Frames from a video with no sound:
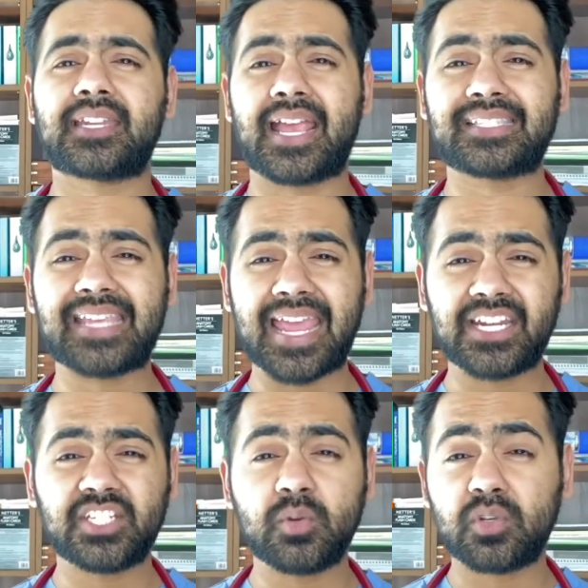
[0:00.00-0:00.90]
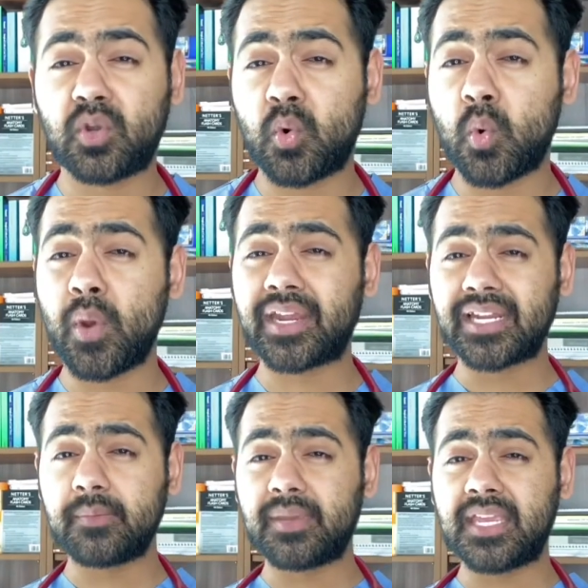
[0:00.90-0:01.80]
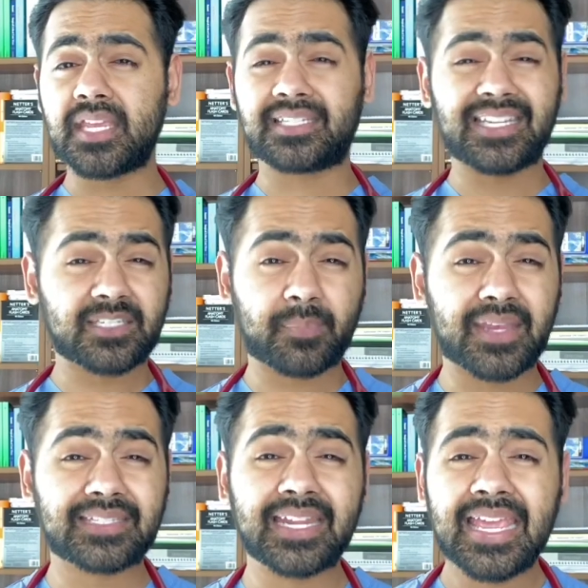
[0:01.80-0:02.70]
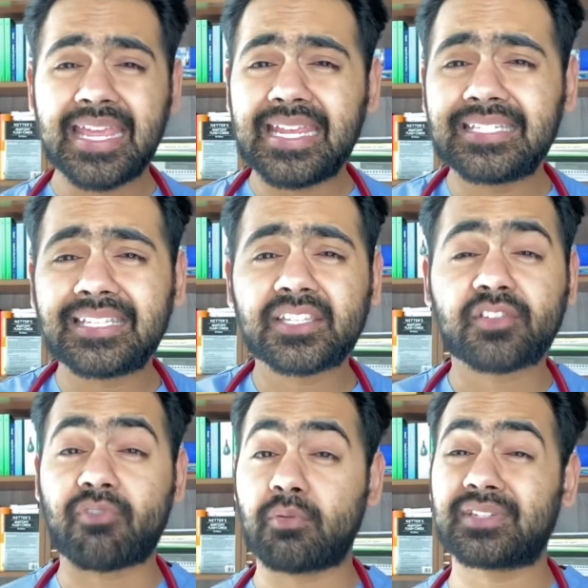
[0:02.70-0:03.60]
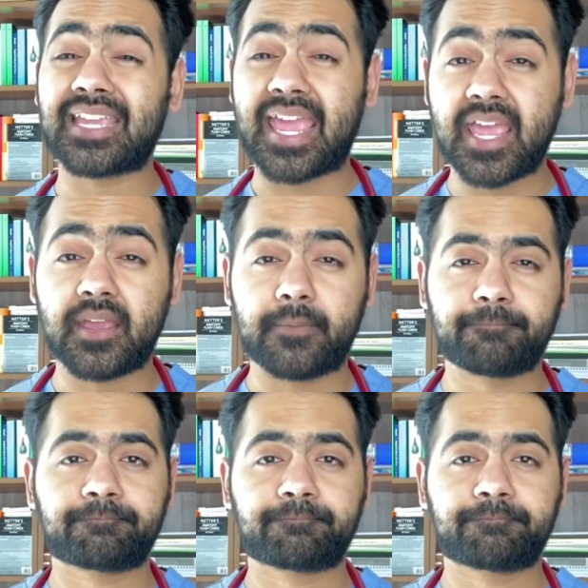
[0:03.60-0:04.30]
as the energy would quickly be dissipated into the surrounding air.